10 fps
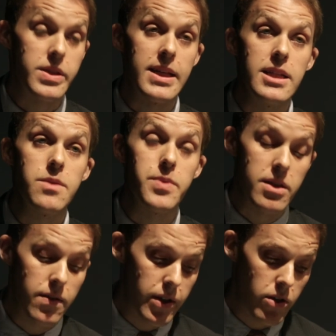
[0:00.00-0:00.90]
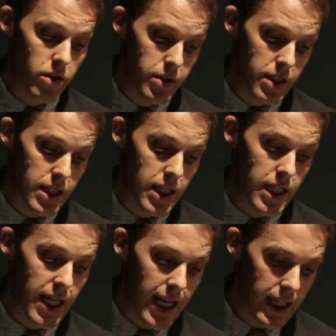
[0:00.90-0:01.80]
site-specific urban
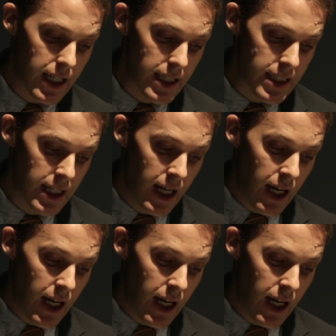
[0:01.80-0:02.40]
design guidelines.